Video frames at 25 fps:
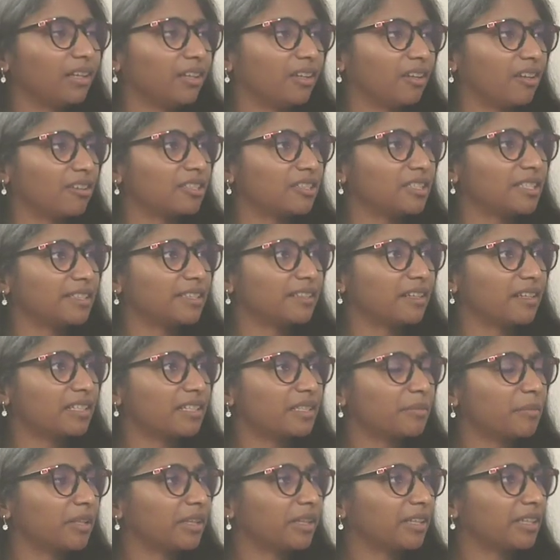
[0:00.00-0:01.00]
Lastly, tell
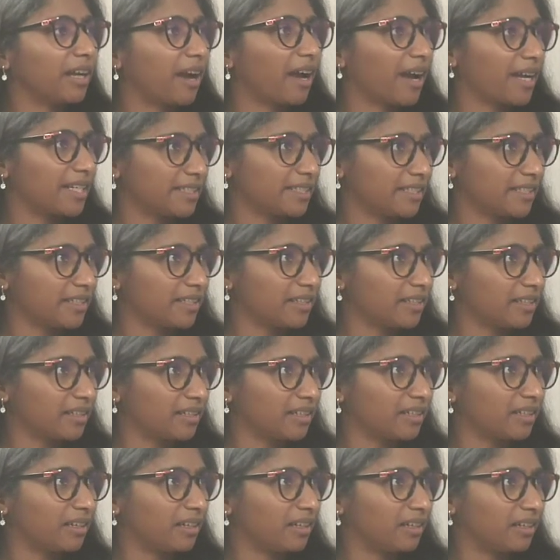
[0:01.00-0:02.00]
us about the
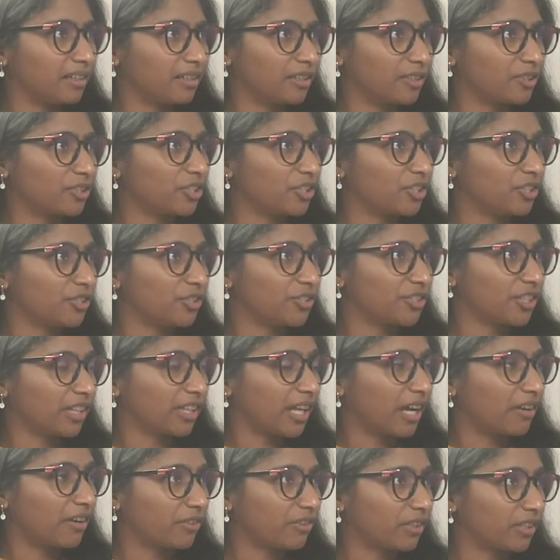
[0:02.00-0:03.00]
idea uh, to use South
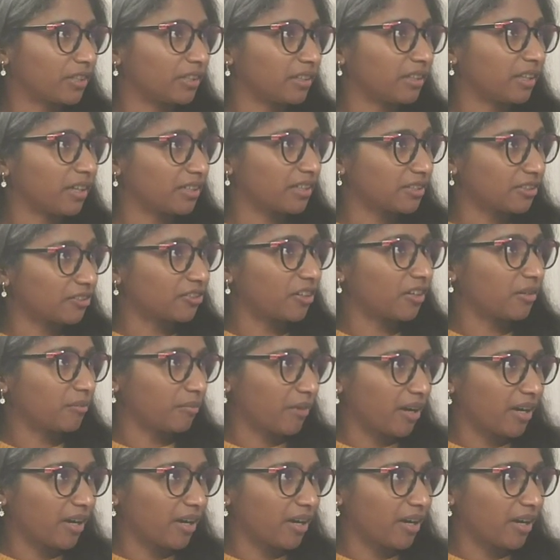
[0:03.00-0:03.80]
African underground